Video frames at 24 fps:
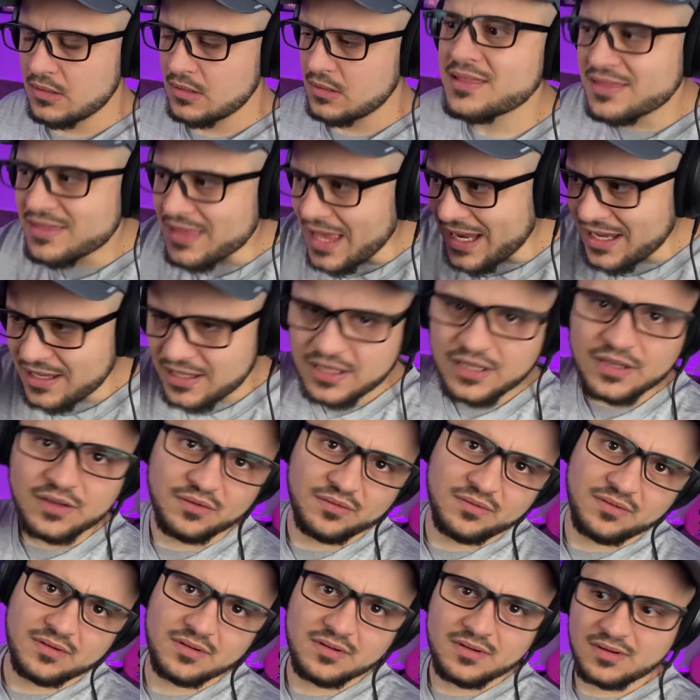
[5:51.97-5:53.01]
Thank you.
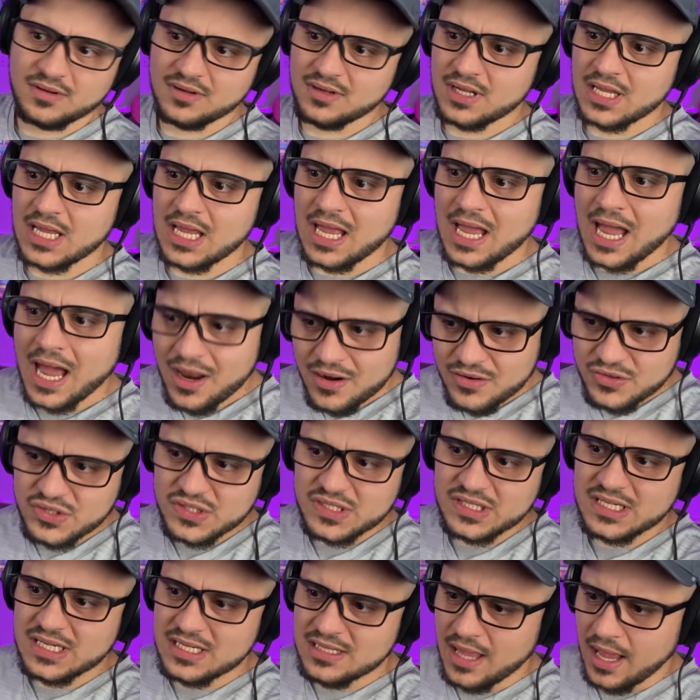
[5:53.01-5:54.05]
How did you
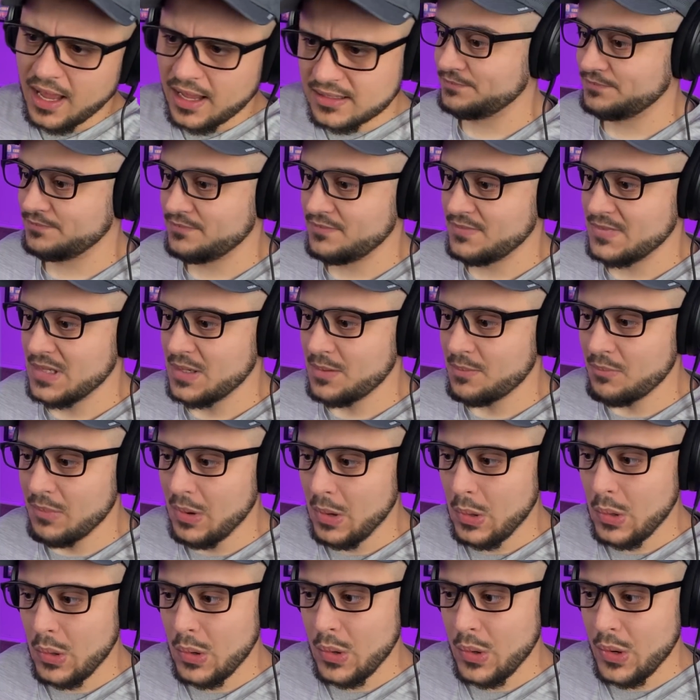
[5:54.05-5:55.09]
see that?
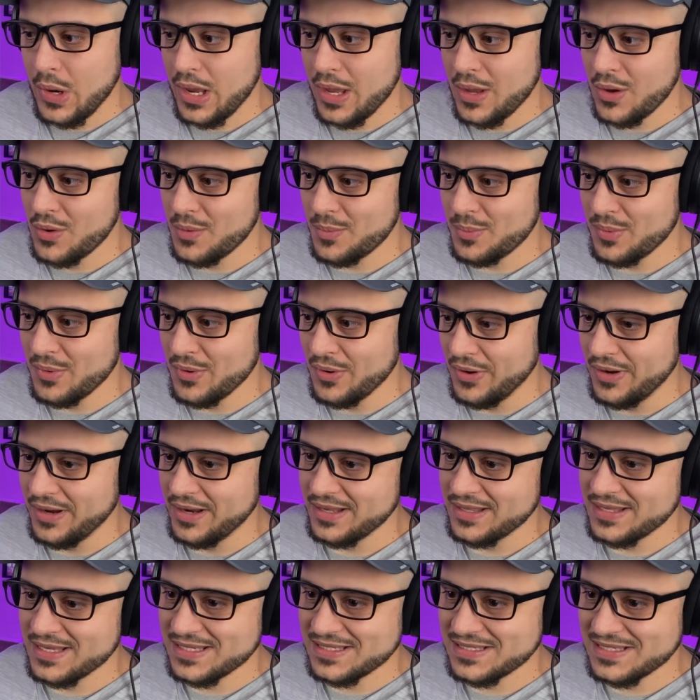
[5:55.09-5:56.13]
Boy, oh
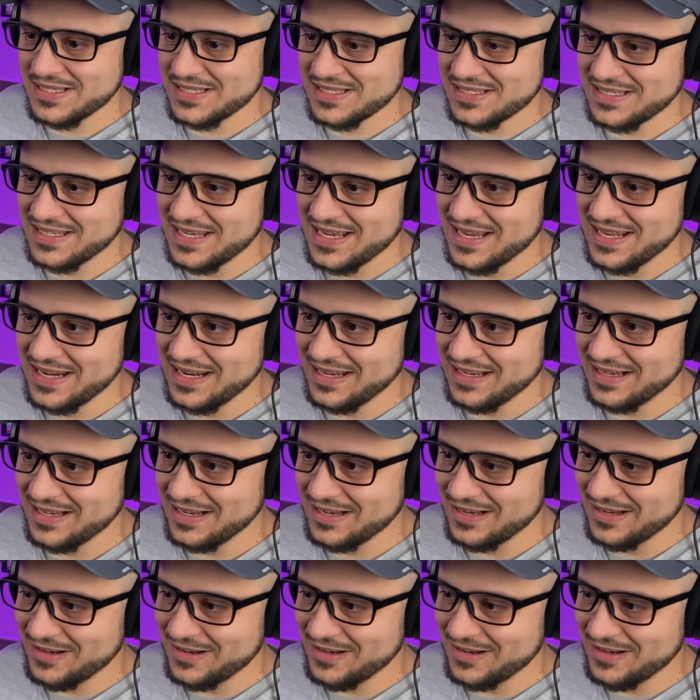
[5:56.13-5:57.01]
boy, this is getting...